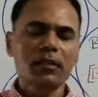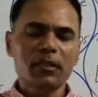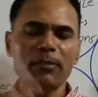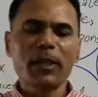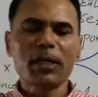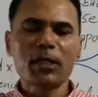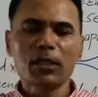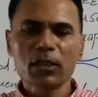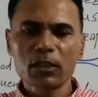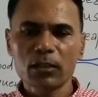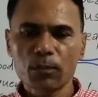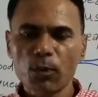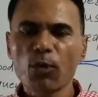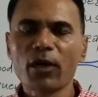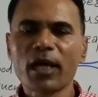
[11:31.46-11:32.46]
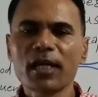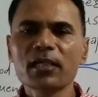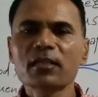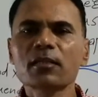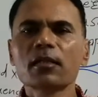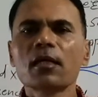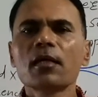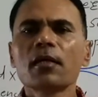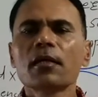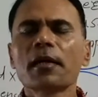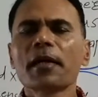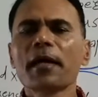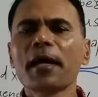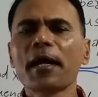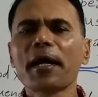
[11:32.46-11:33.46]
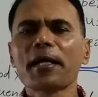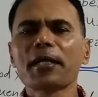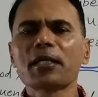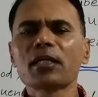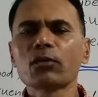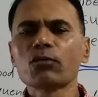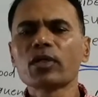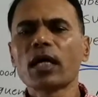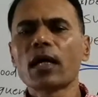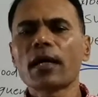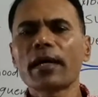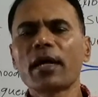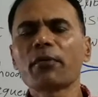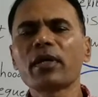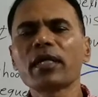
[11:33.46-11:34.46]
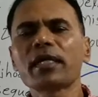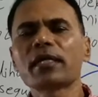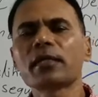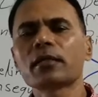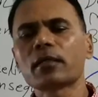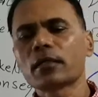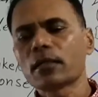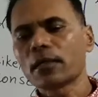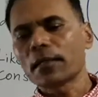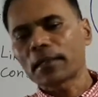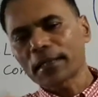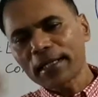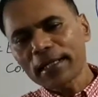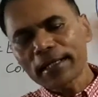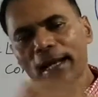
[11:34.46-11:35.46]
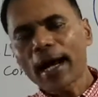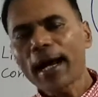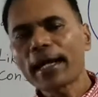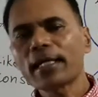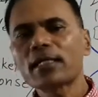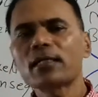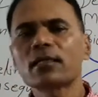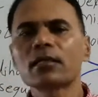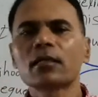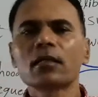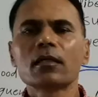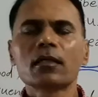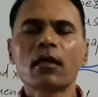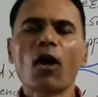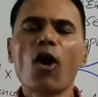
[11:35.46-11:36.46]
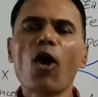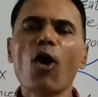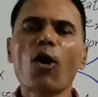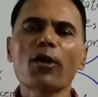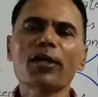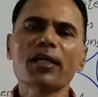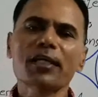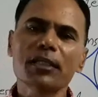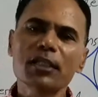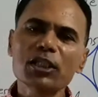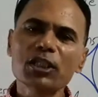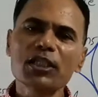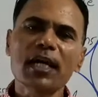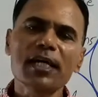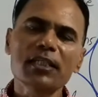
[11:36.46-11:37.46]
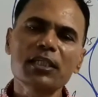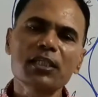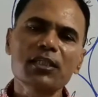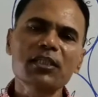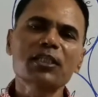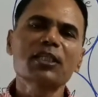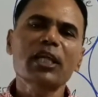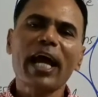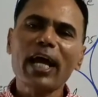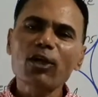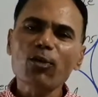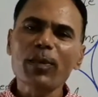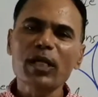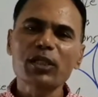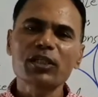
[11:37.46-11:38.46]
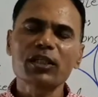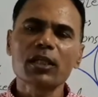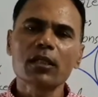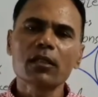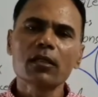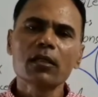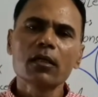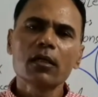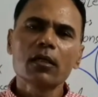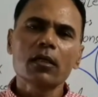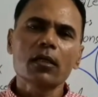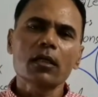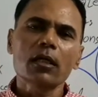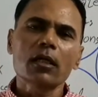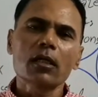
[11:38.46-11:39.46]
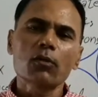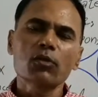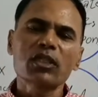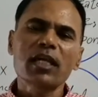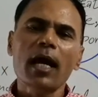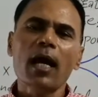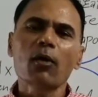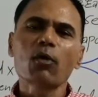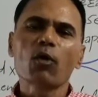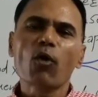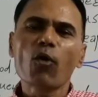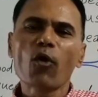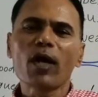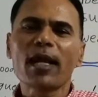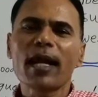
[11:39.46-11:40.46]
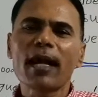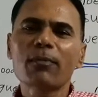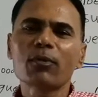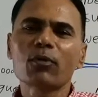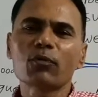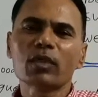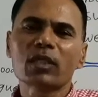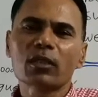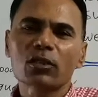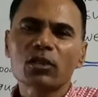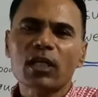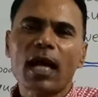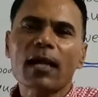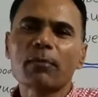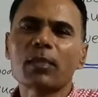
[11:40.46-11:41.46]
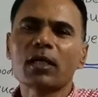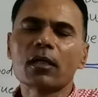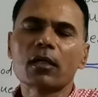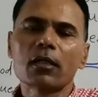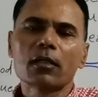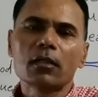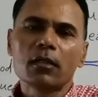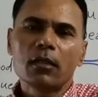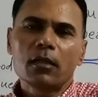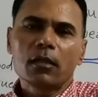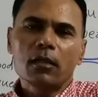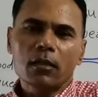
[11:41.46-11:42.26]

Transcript: tremendous progress, and we are heavily relied on digitization, automation, which have overlap with the cyber